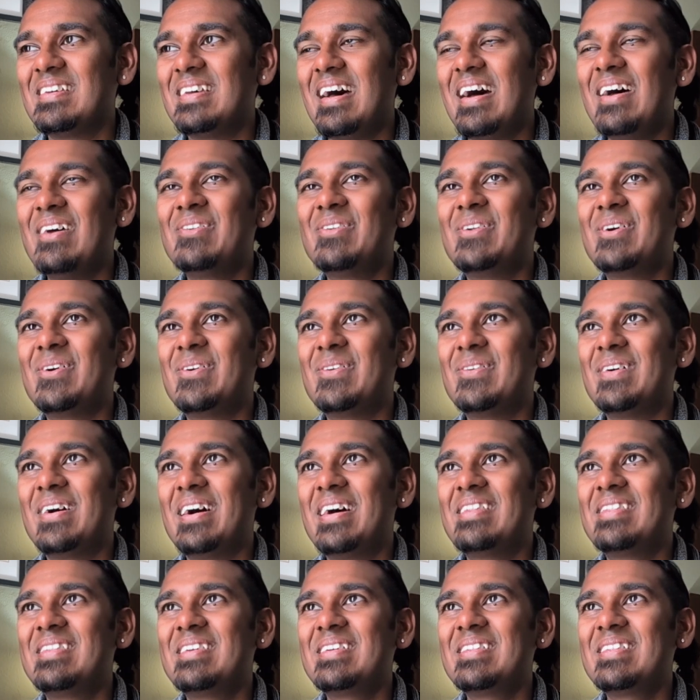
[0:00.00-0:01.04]
I don't know.
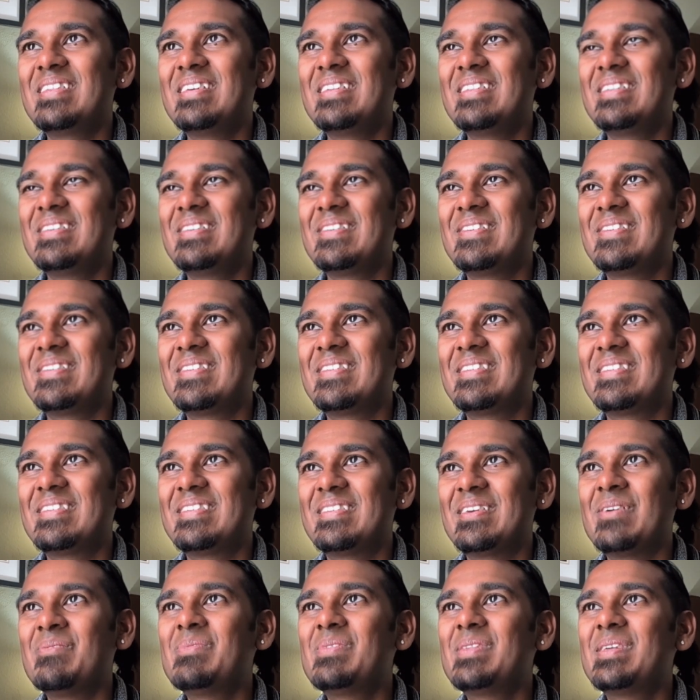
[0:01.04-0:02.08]
I think that there's
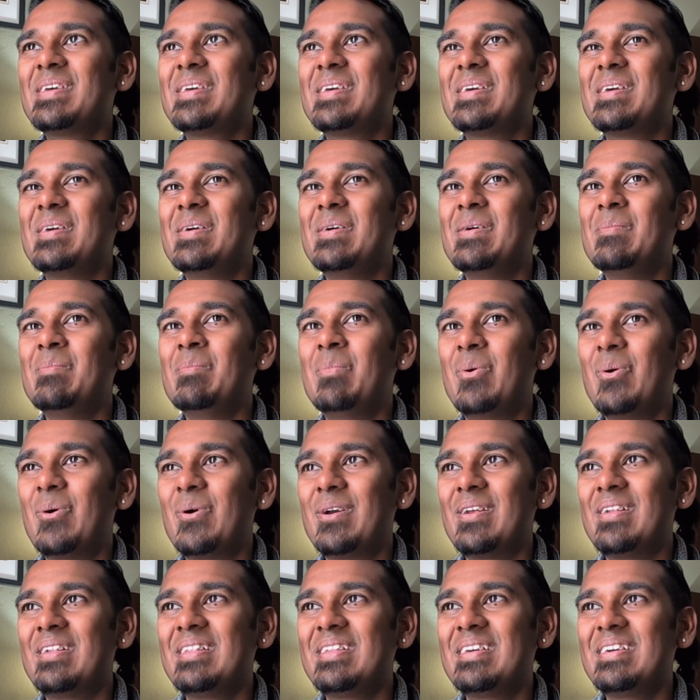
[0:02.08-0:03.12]
something
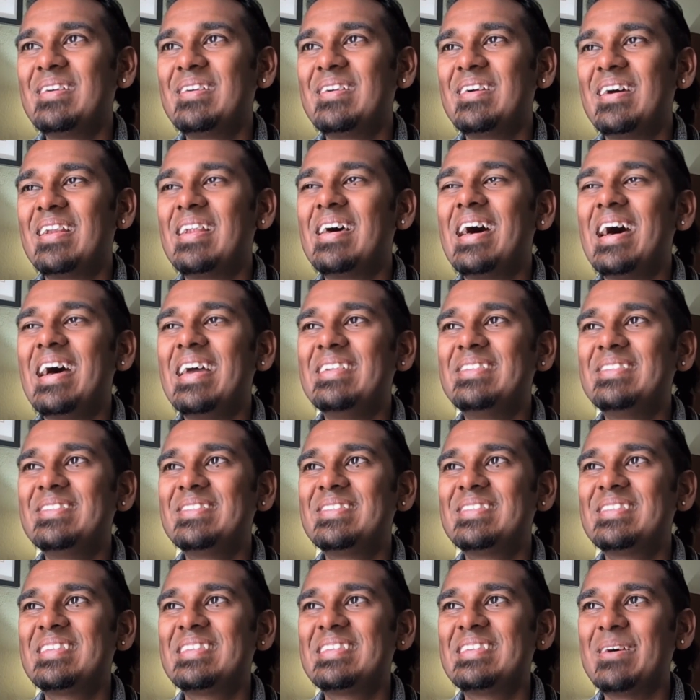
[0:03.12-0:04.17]
important there, and I
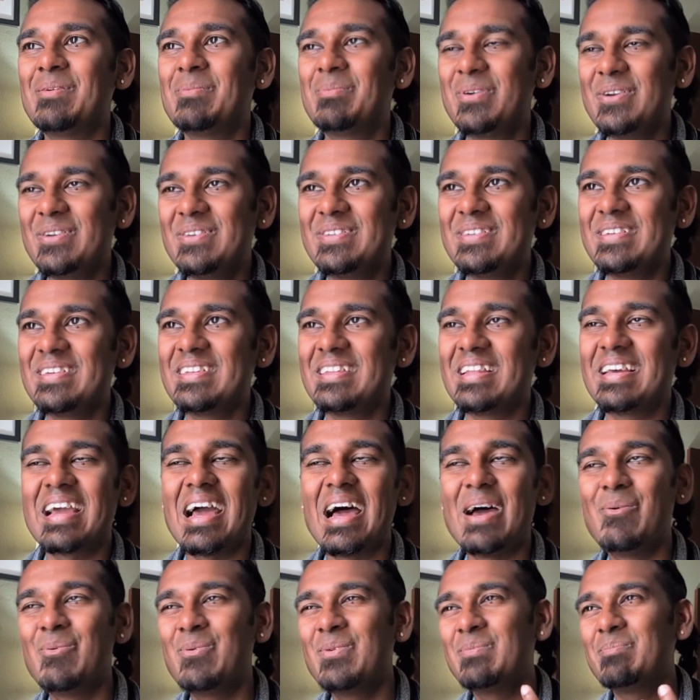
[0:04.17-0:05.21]
just appreciate. Like,
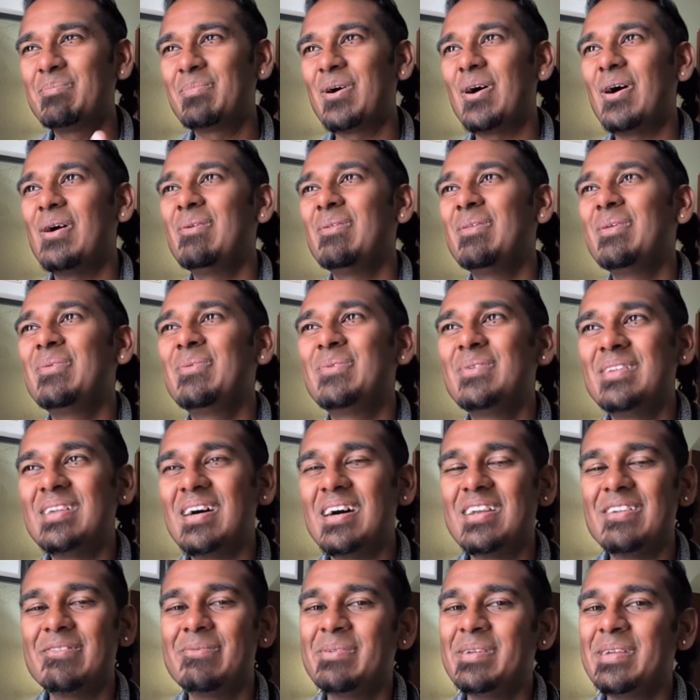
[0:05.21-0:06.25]
I would
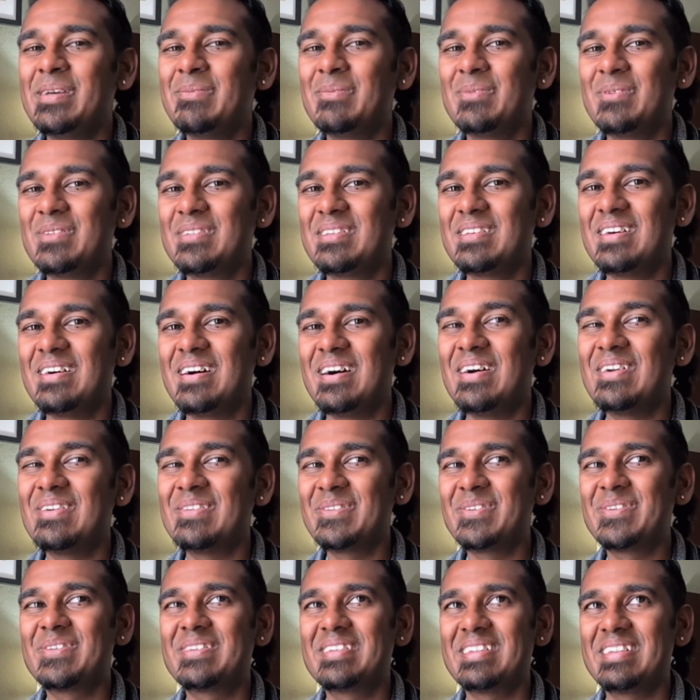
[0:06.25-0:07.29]
not have been able to
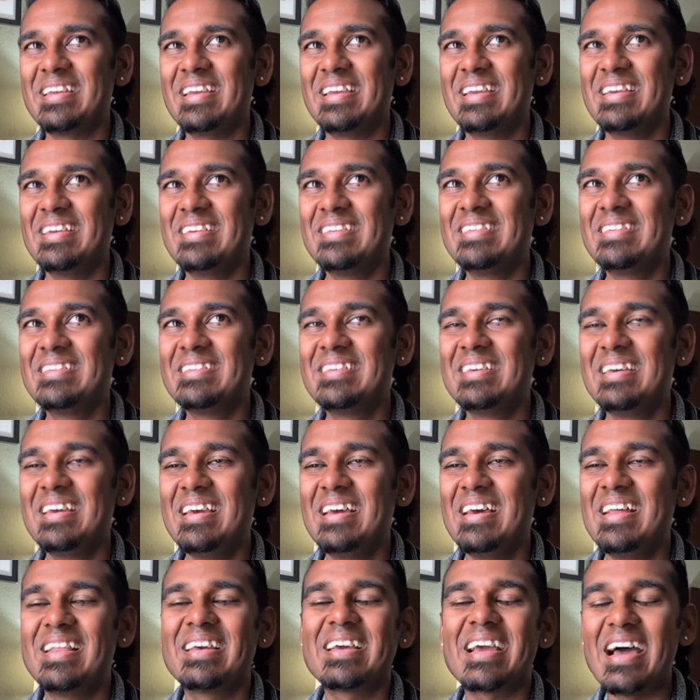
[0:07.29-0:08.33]
understand.
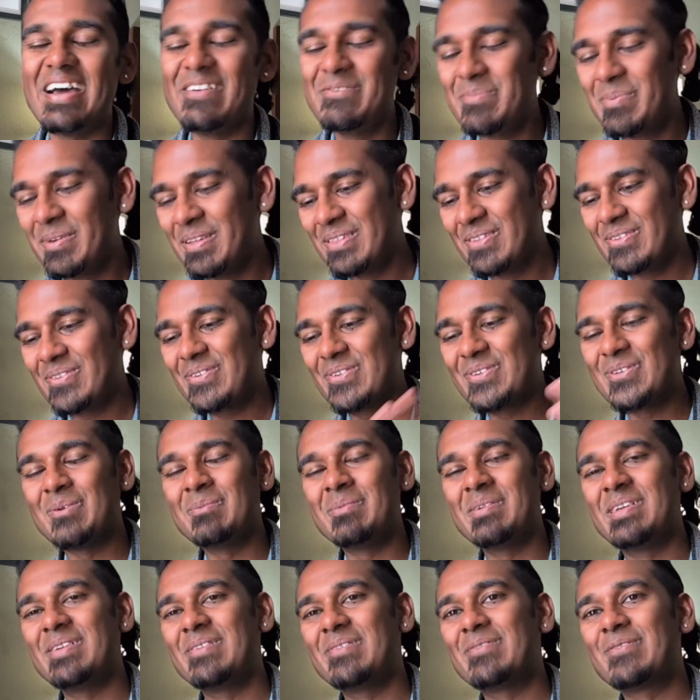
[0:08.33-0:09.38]
Like, I've been through so
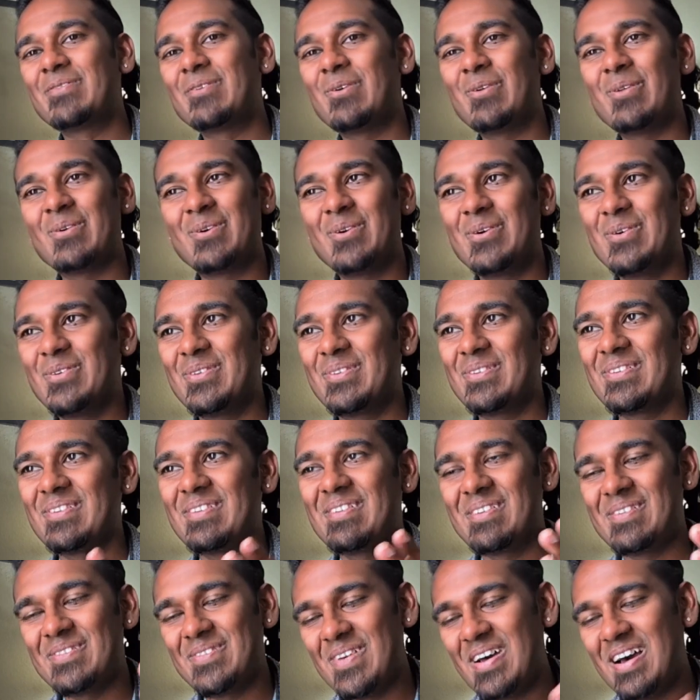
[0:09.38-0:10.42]
many roller
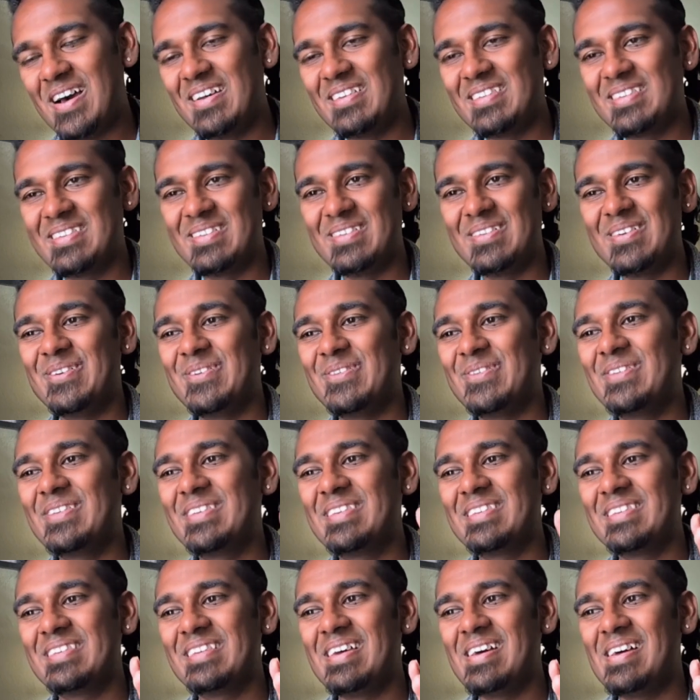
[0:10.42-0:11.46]
coasters of highs and
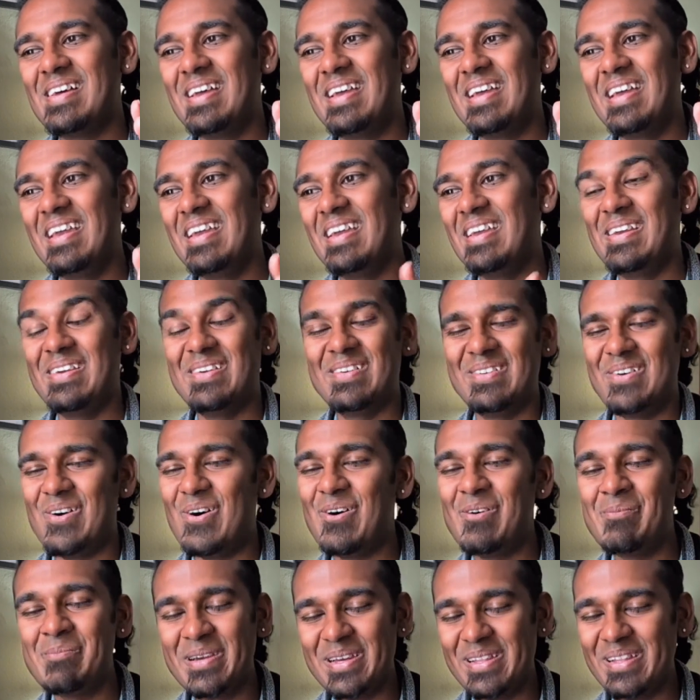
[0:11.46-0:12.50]
lows,
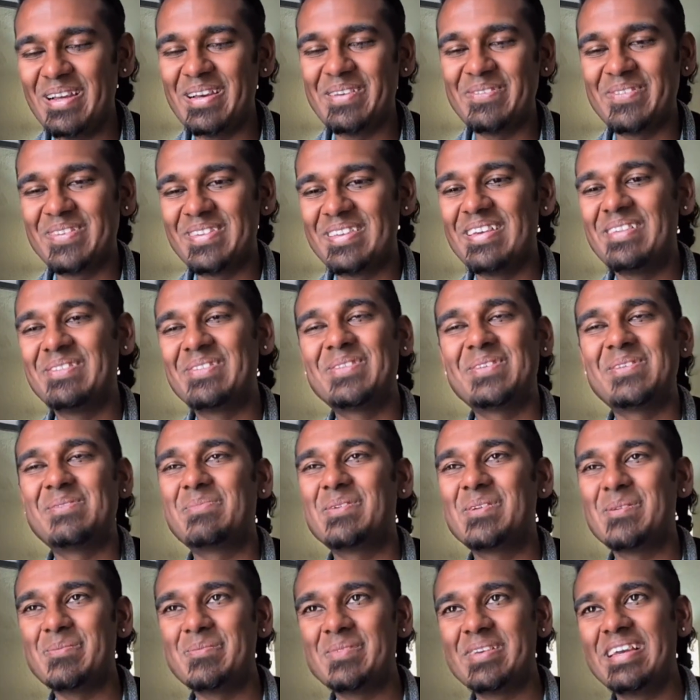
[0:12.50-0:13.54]
all my life essentially.
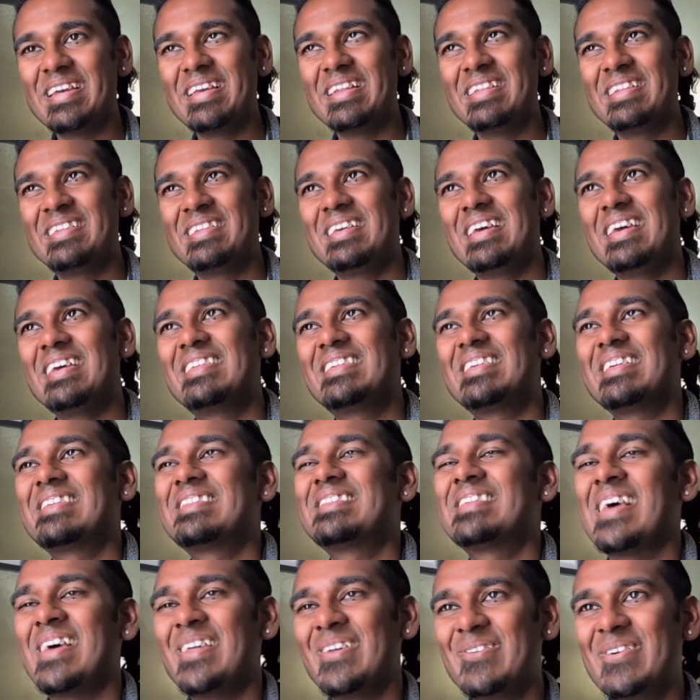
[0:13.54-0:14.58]
But it's
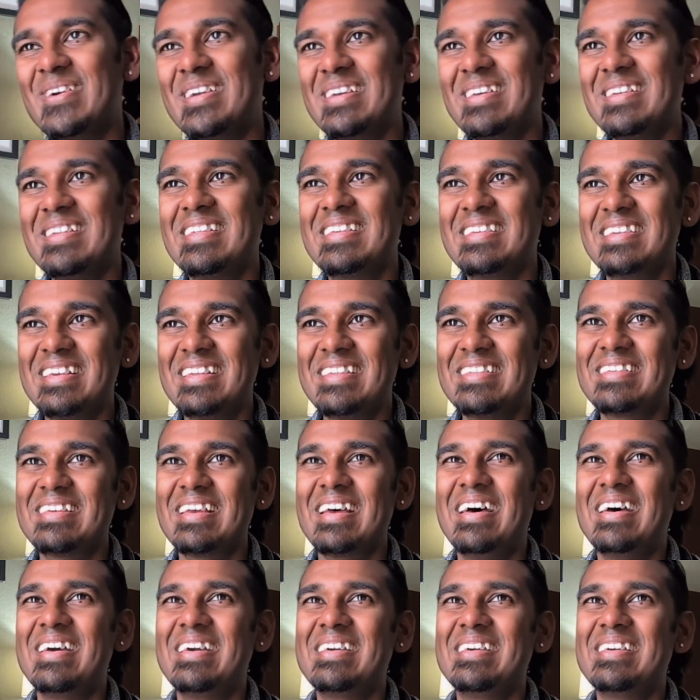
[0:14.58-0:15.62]
accelerated since
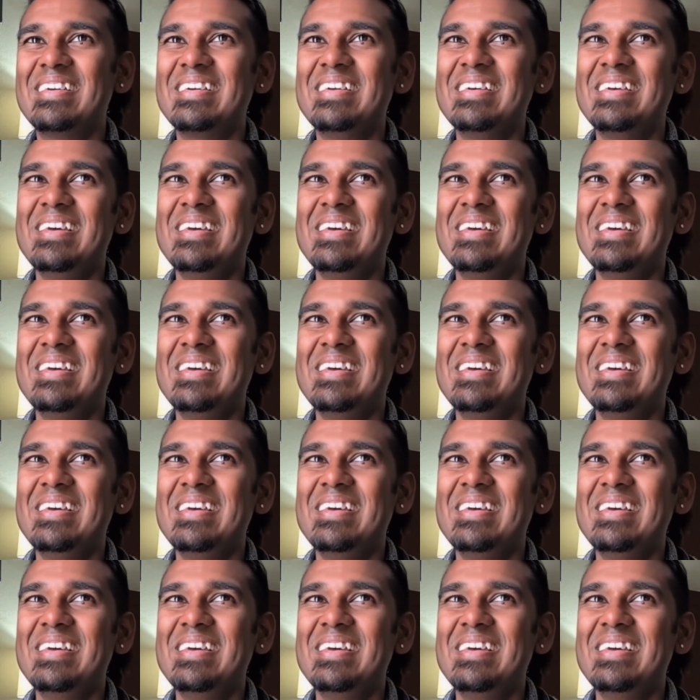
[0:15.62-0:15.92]
I